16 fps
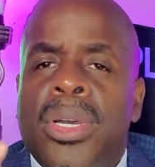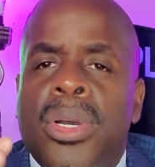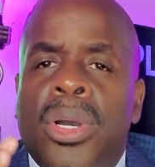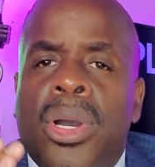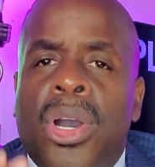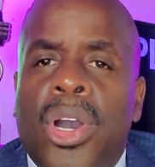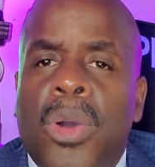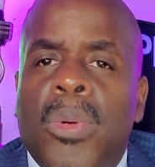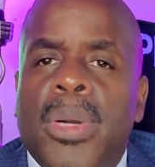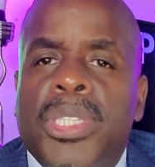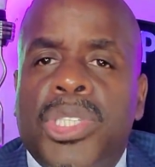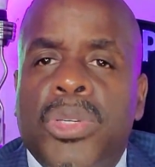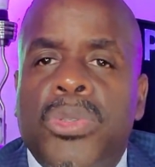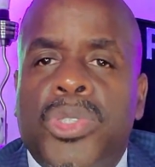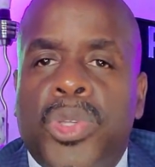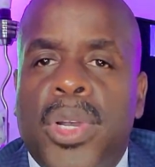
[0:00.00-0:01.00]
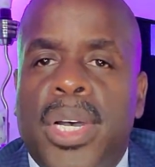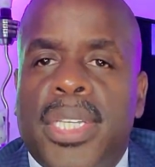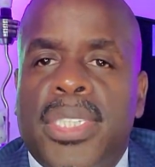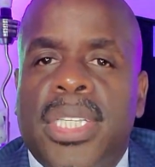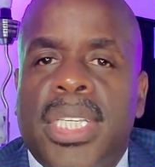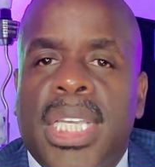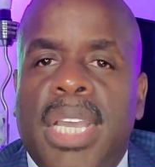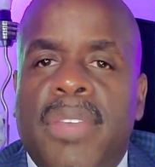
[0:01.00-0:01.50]
Who would you trust
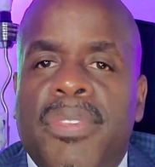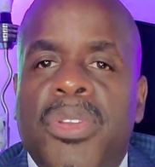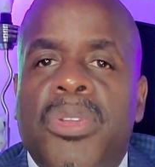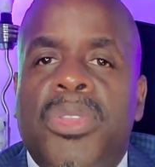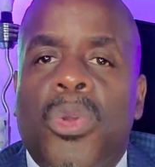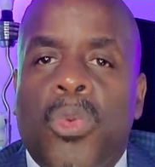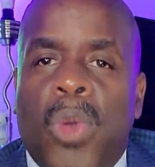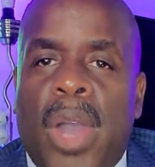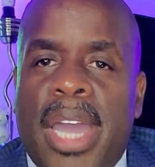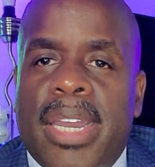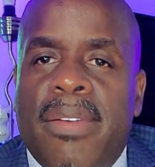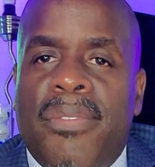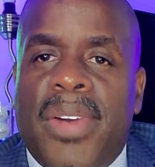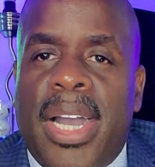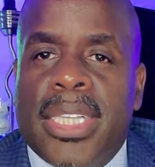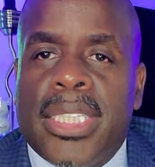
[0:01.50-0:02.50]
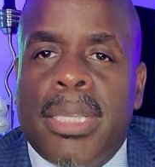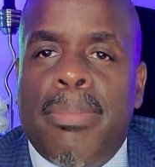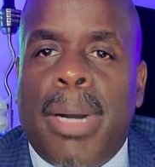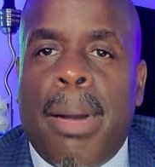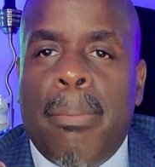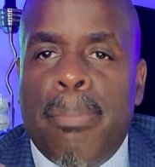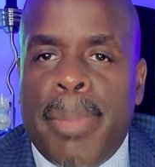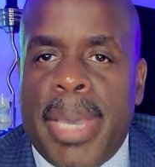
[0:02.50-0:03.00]
to give you the right advice
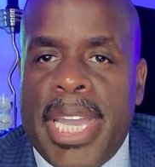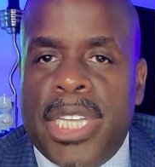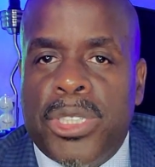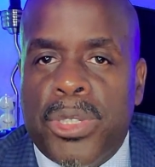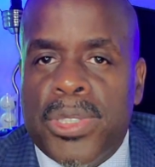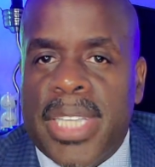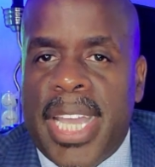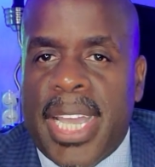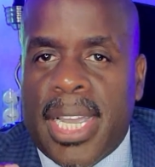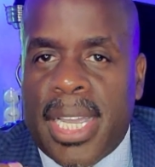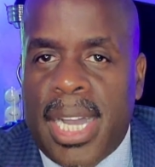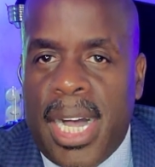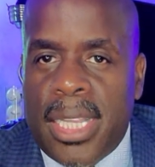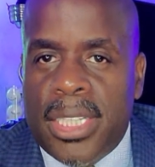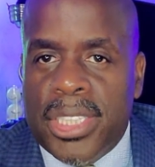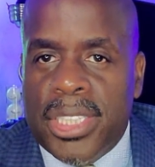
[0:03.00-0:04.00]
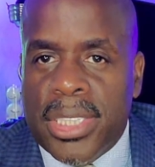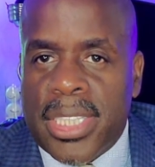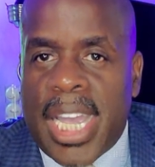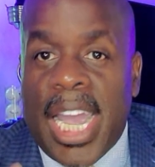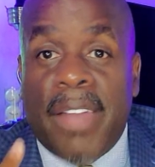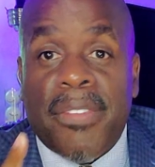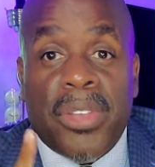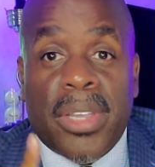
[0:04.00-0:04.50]
about majors and colleges
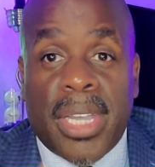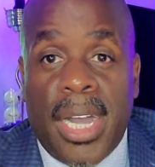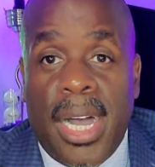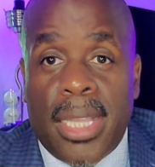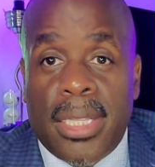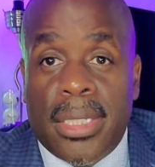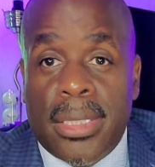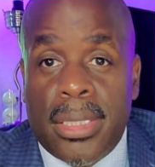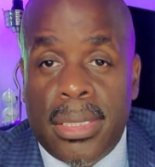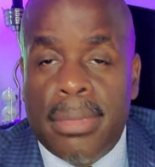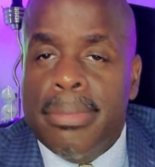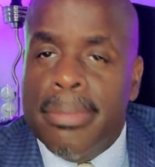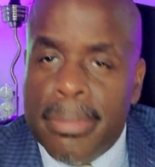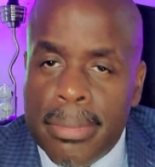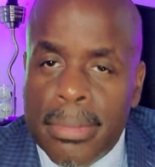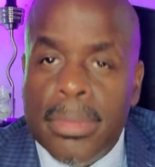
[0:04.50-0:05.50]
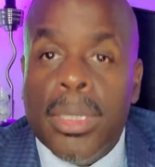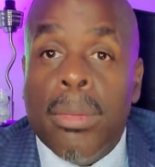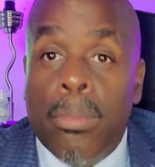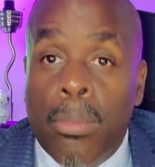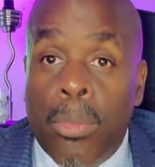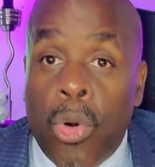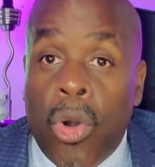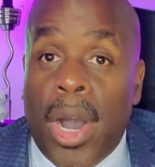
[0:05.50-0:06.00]
after college?
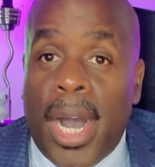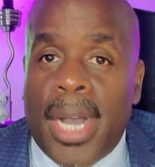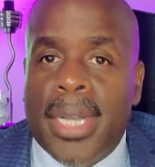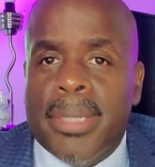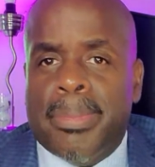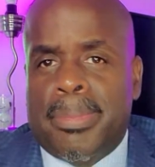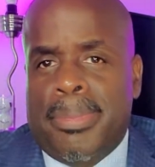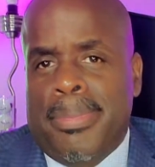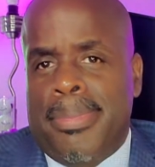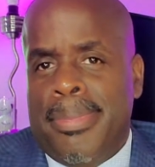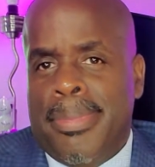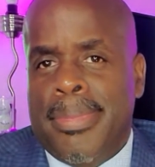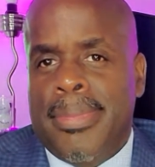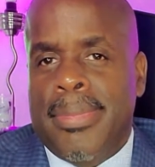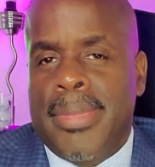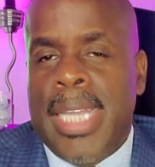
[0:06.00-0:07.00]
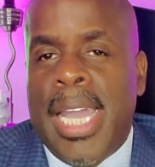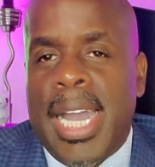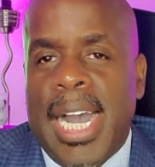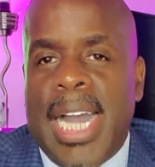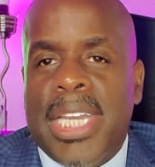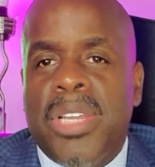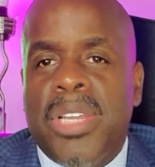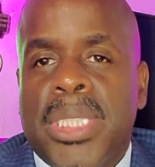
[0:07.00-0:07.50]
Moi.
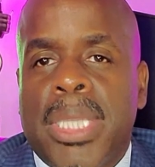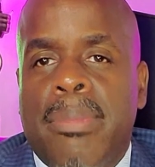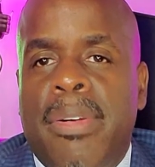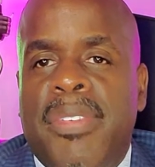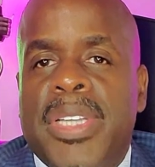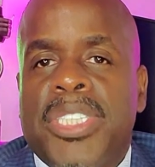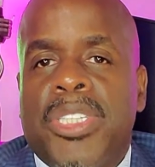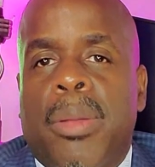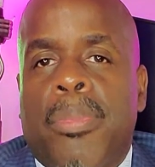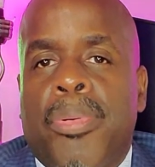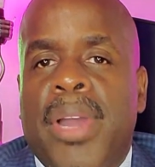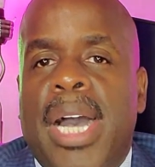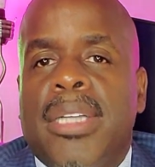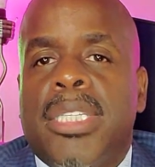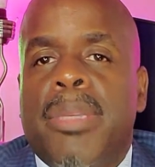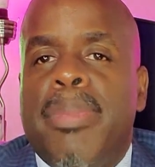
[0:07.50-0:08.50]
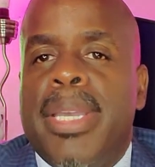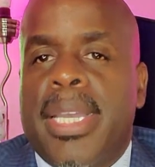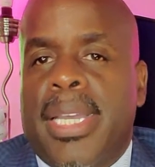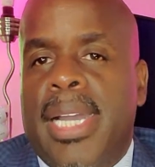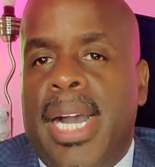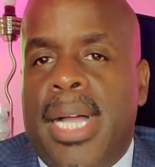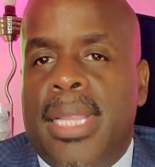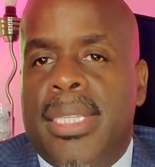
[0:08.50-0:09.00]
I know of us are proud to be in
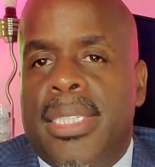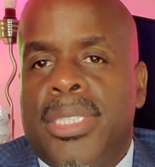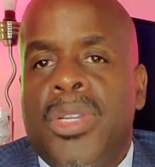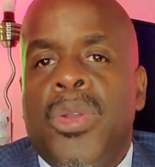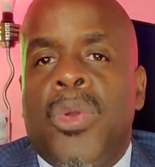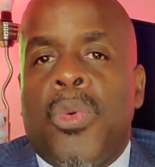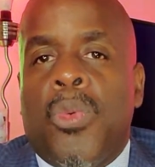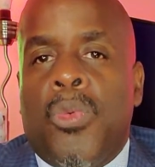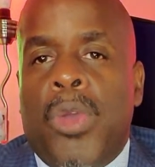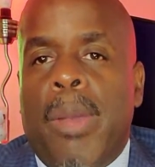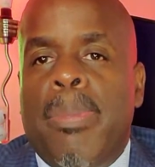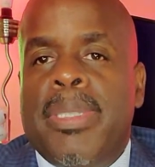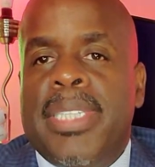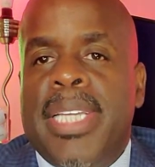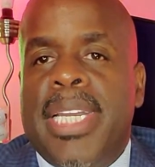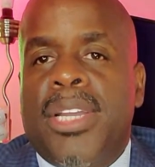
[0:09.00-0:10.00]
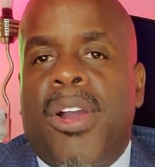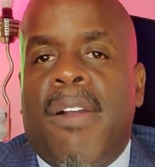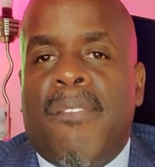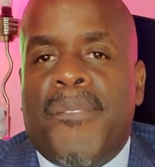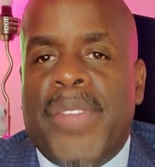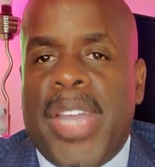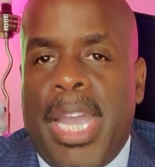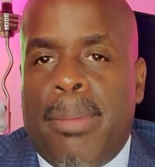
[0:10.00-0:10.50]
college, representing our
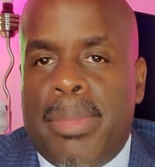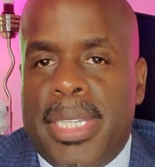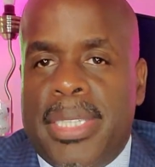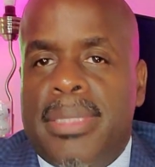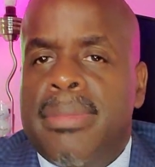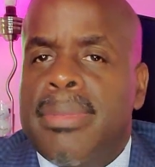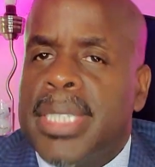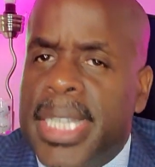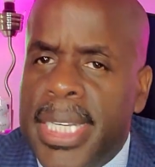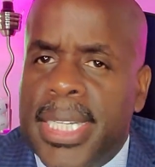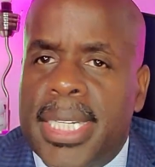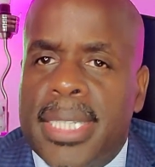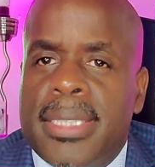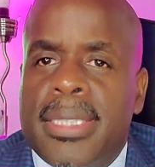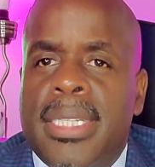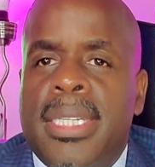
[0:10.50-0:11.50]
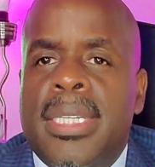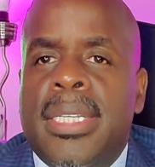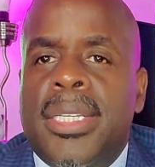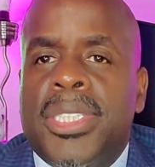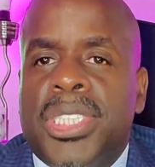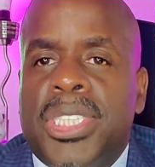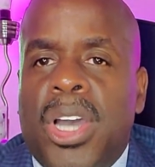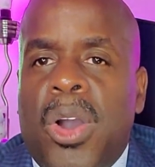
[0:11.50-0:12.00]
families. Good.
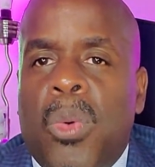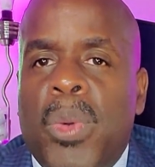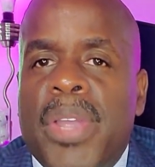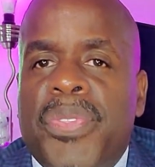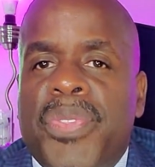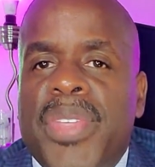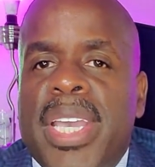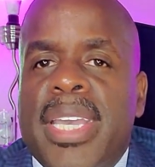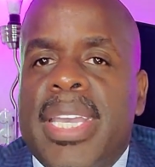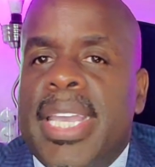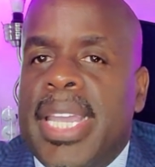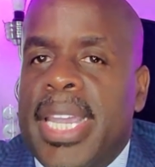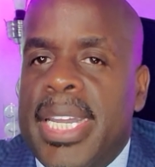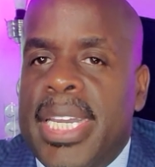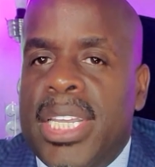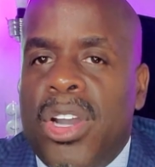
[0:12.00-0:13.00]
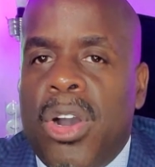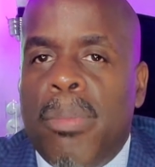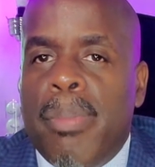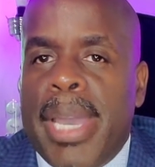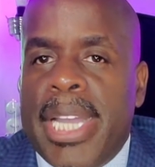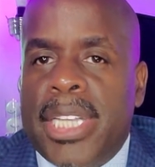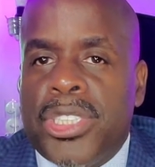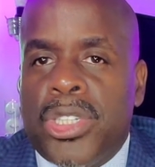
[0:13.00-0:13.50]
So we think any old
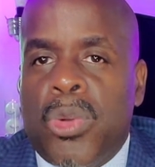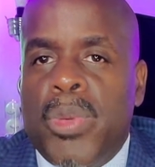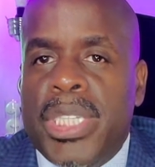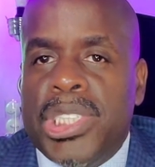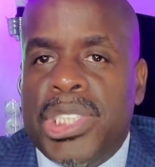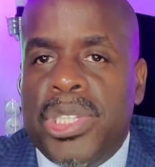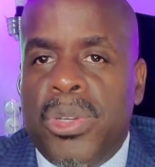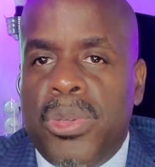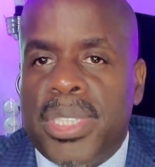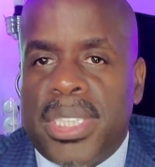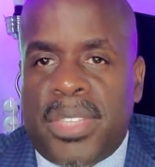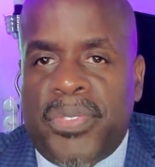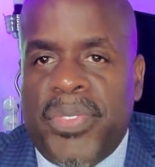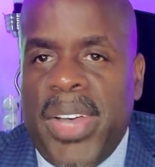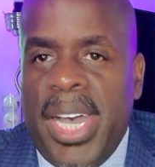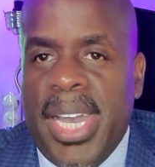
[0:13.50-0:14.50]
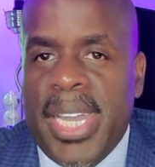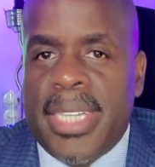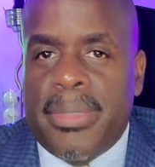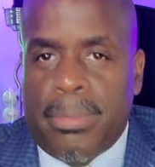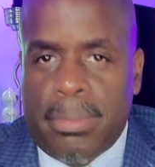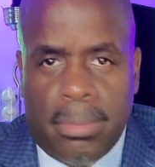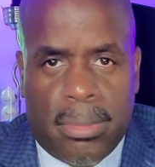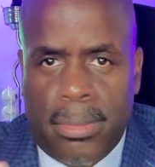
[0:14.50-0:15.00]
major we choose is fine,
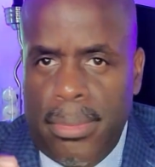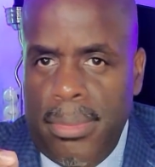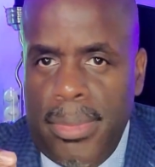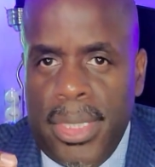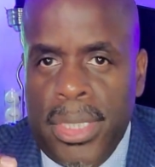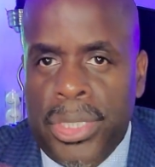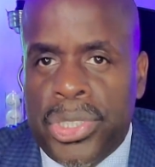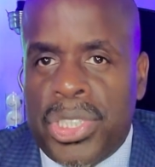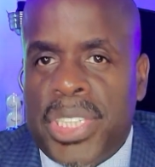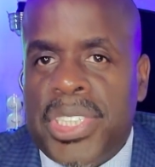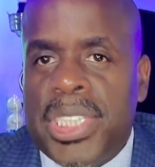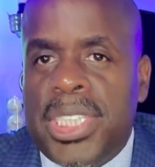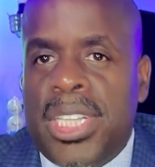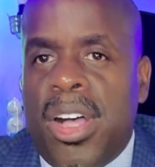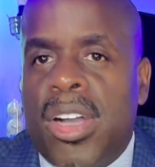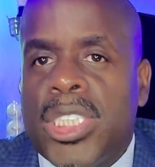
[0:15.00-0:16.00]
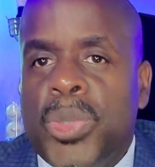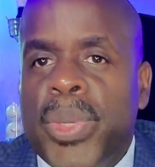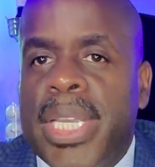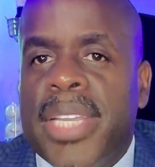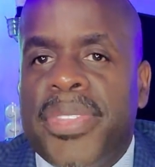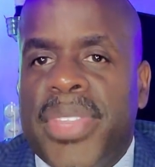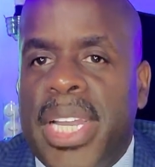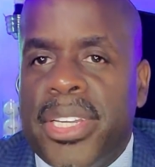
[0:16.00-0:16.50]
just as long as we
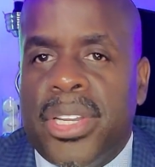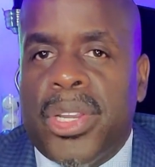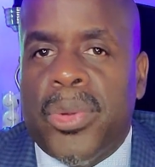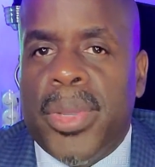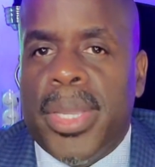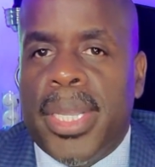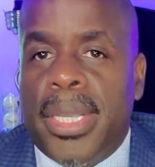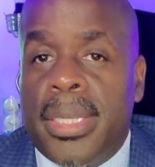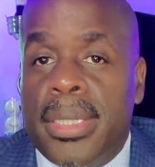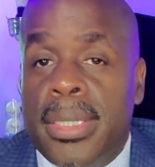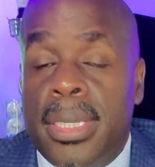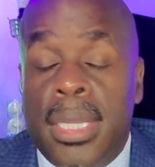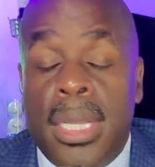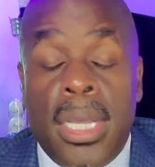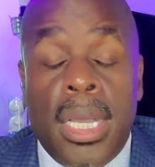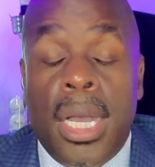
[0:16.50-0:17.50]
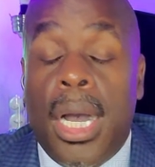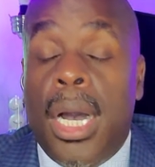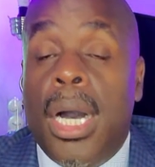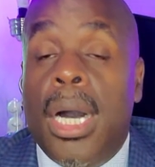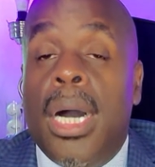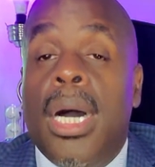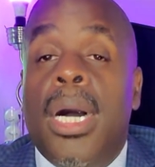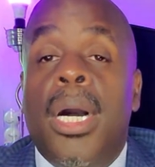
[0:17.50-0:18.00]
get that degree.
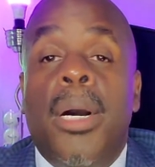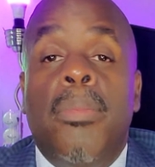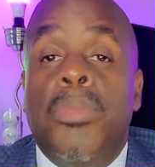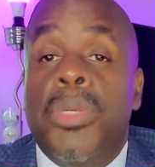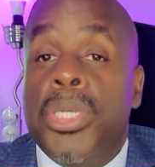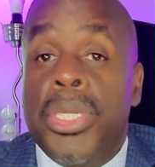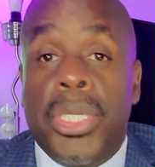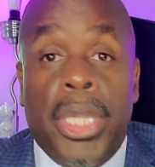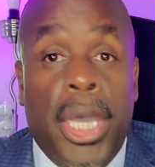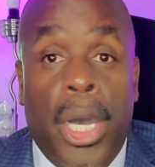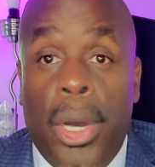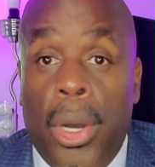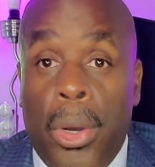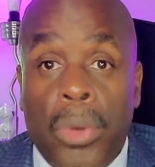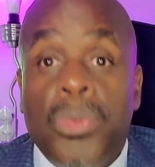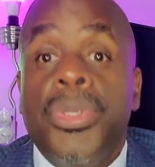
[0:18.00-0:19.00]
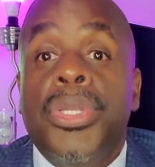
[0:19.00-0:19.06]
No.